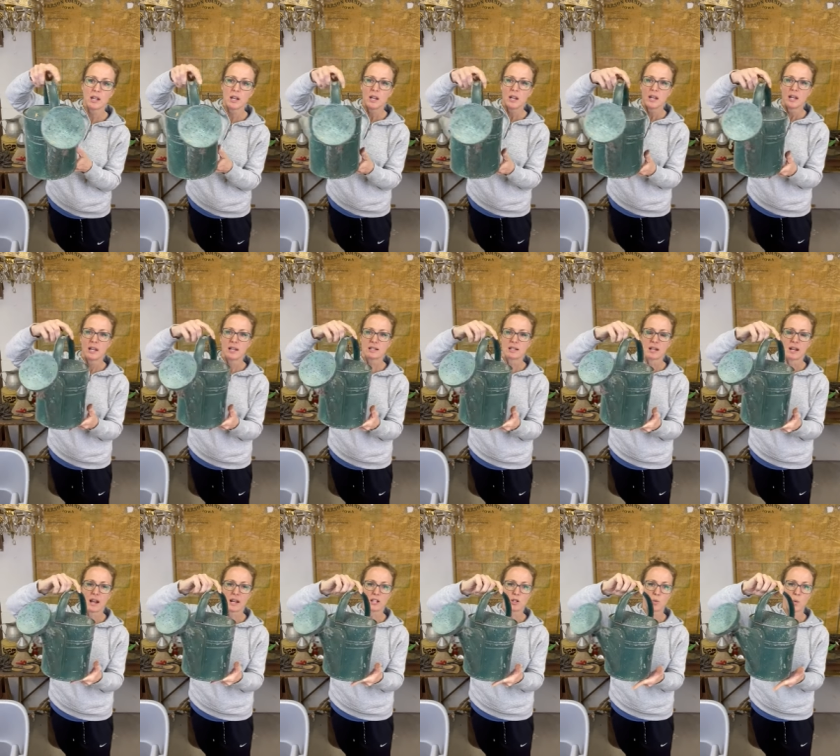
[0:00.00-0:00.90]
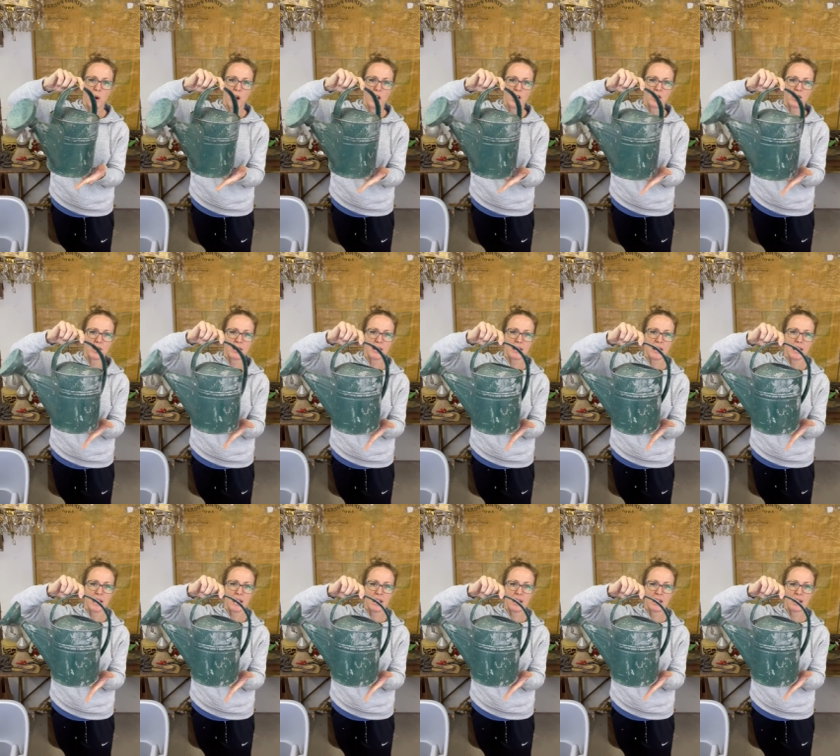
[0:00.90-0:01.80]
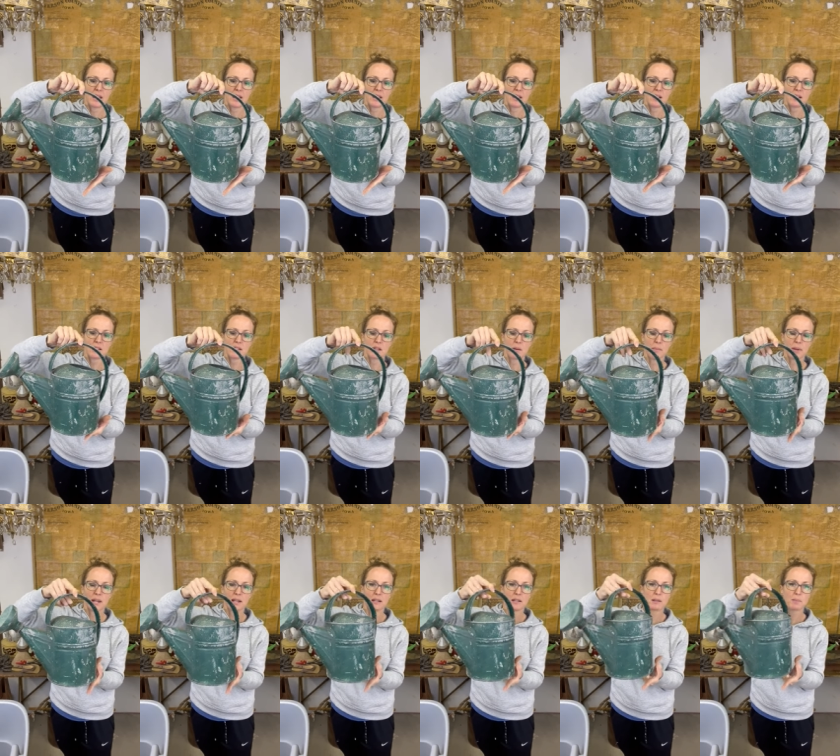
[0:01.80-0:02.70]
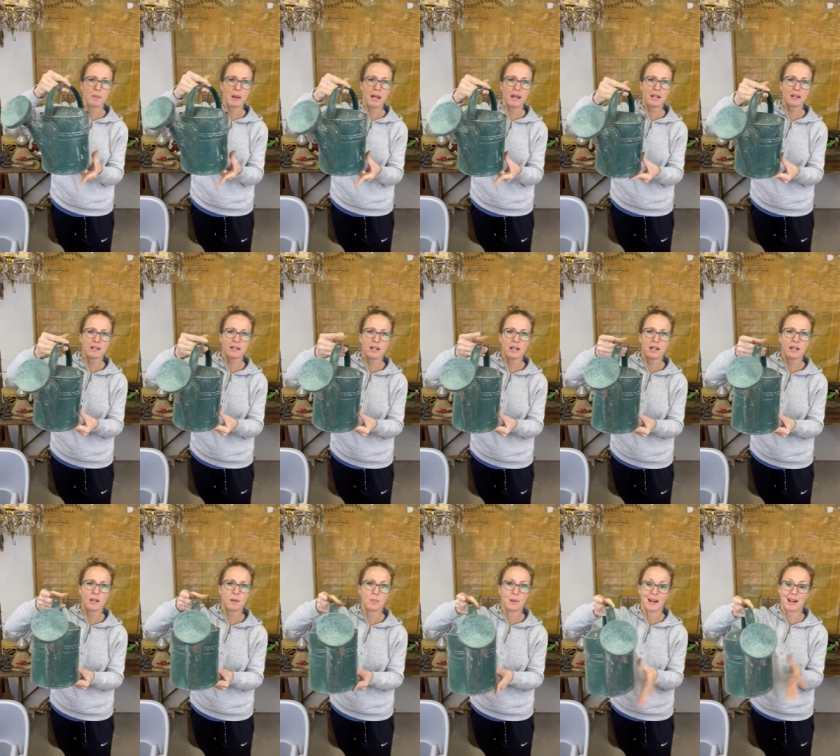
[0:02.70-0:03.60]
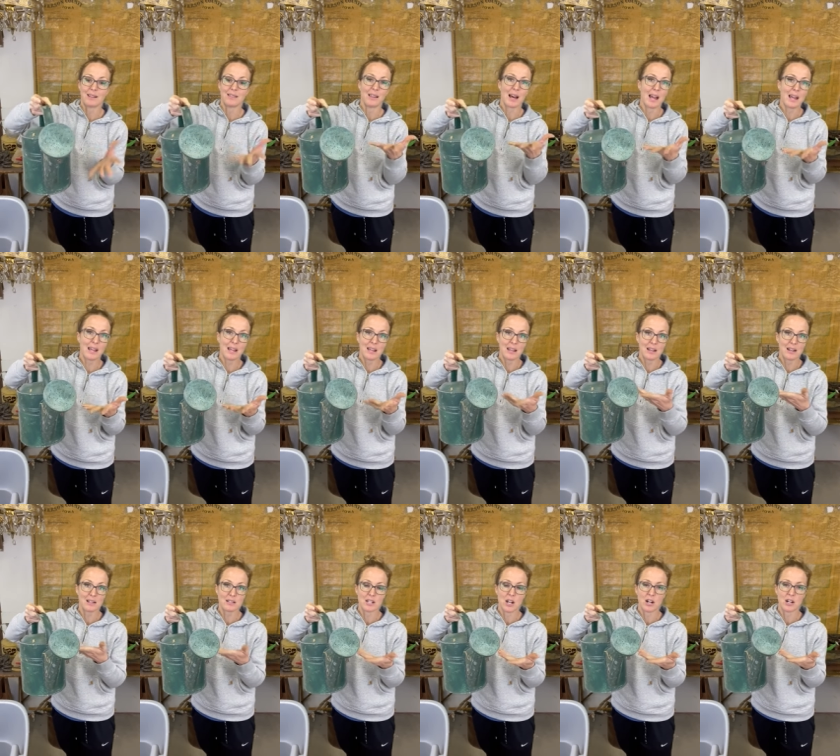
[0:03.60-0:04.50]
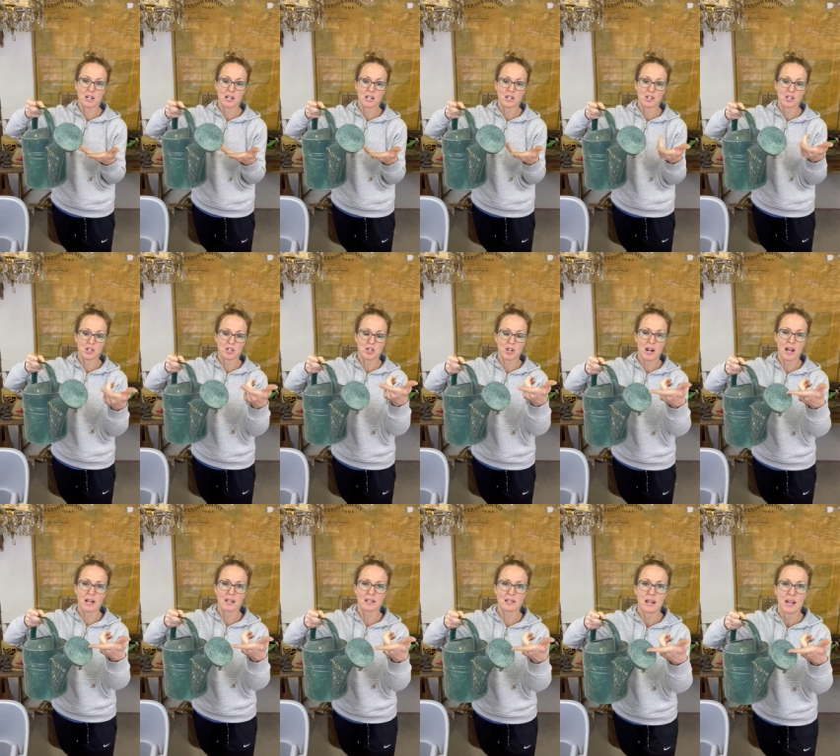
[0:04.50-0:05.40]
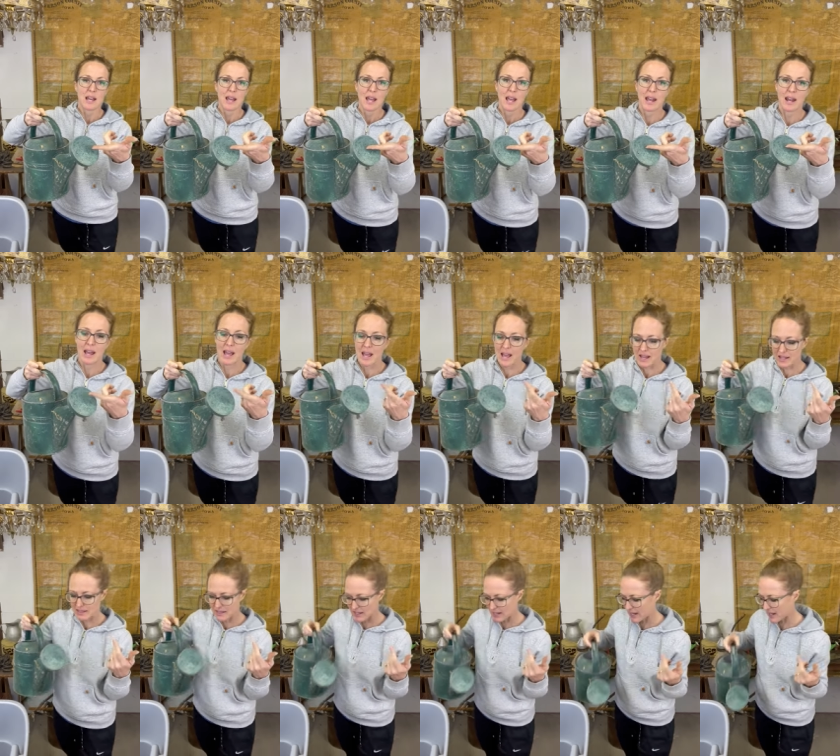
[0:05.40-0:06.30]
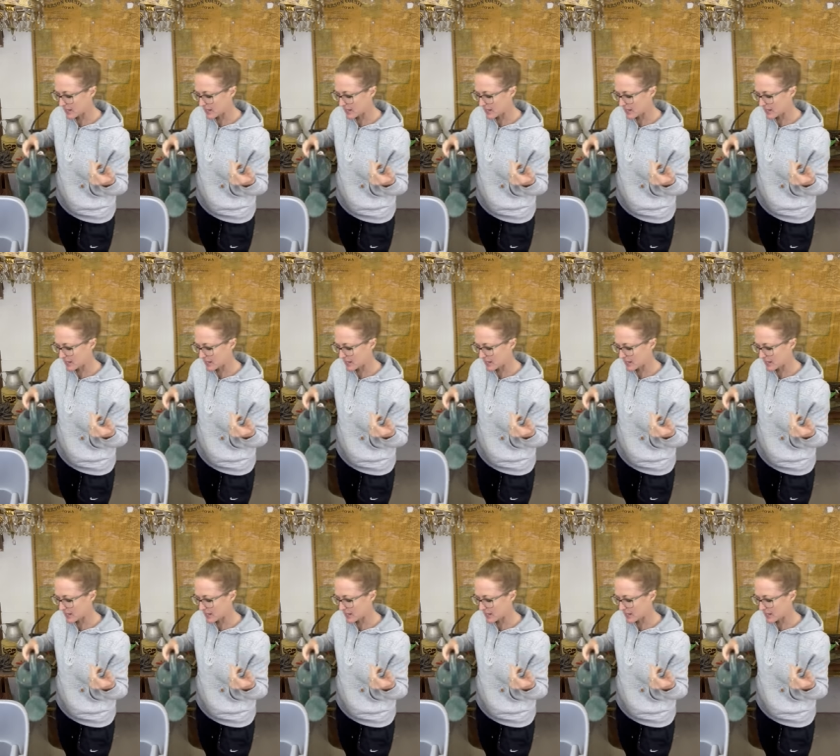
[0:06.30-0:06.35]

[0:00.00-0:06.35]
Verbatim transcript: is a nice watering can. Somebody has painted, but I like it. It's already distressed and it has a nice